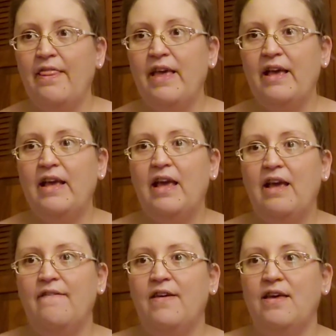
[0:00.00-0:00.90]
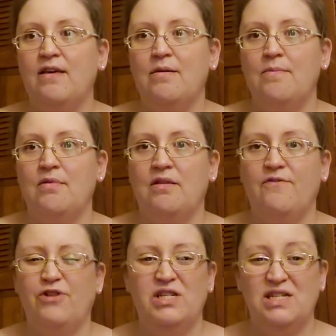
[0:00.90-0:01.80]
they gave him
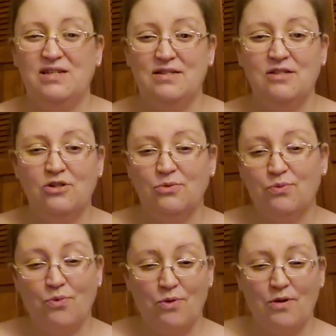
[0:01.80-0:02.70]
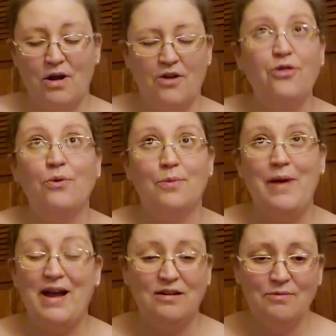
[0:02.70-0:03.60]
free tickets to Thor
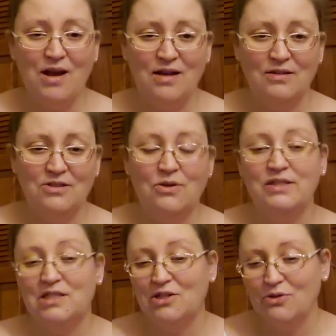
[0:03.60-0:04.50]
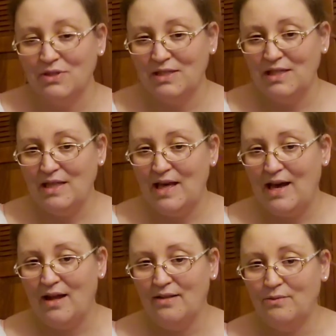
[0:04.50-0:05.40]
Ragnarok, so I did go see
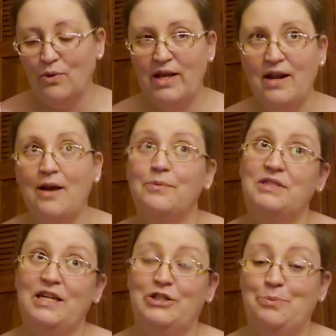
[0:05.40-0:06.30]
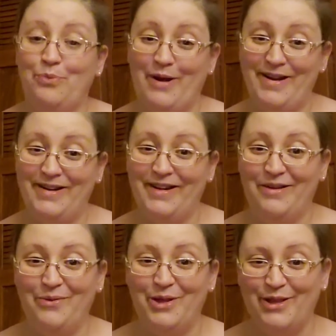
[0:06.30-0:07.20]
that when I was actually
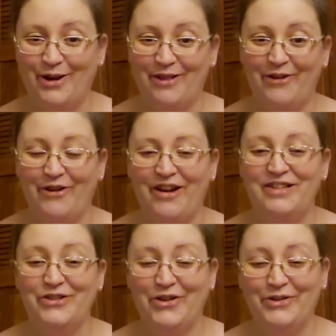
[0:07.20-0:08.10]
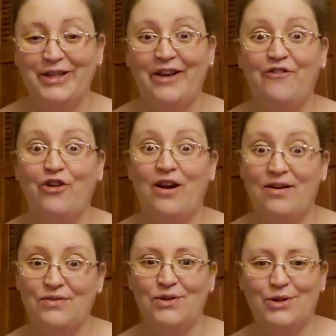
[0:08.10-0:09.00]
pregnant with our little guy, so that was like
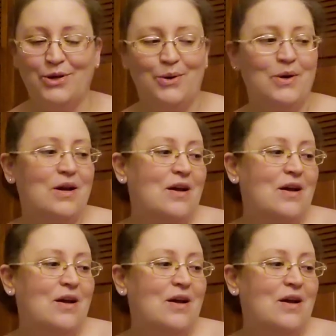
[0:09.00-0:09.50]
forever ago.